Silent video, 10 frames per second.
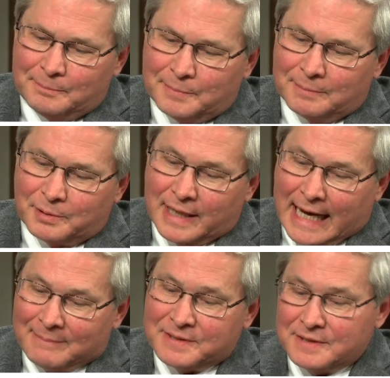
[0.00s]
but
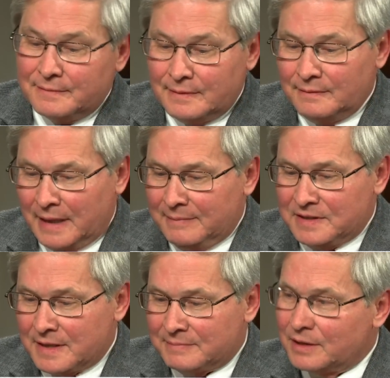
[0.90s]
perhaps maybe
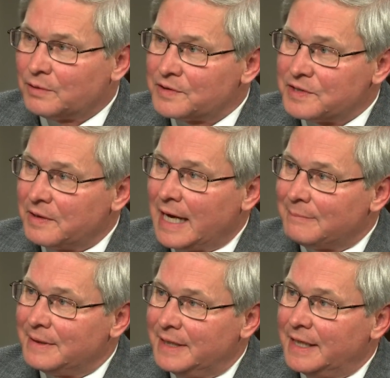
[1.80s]
something also
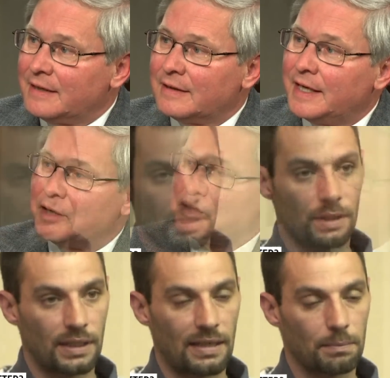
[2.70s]
happened there, and it
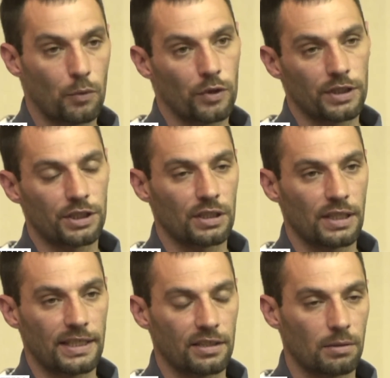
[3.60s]
was that's what I said
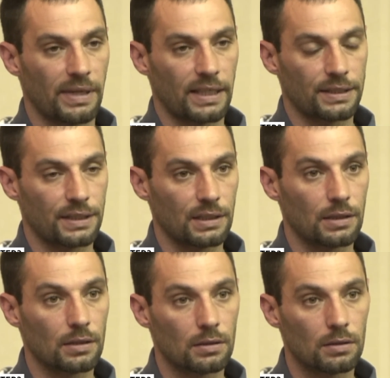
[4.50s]
before. The
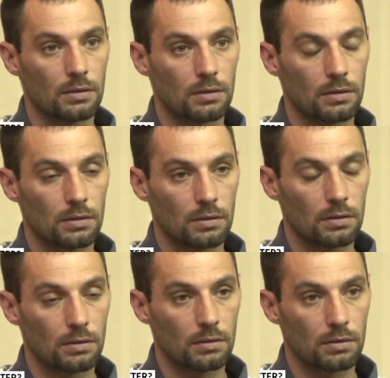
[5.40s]
jury could look at it
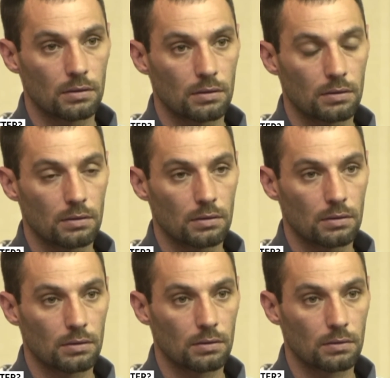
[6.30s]
as a cumulative
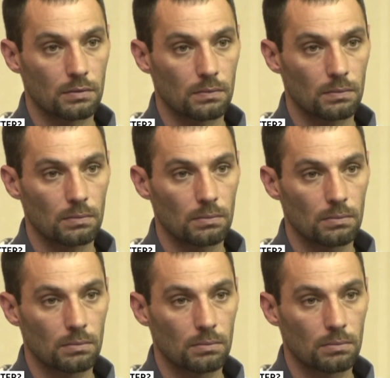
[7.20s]
effect that
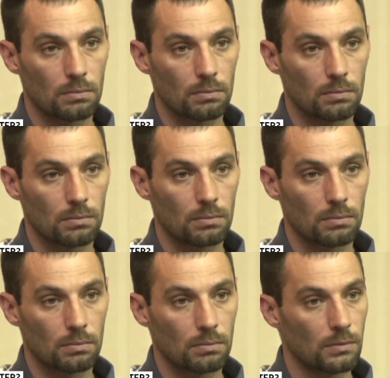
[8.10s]
maybe this child already
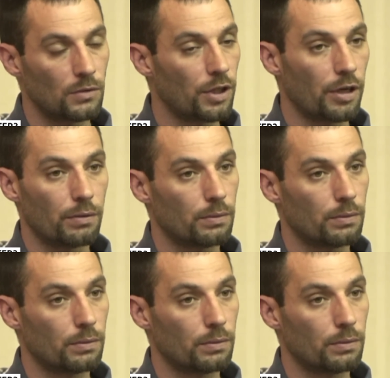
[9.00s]
had some serious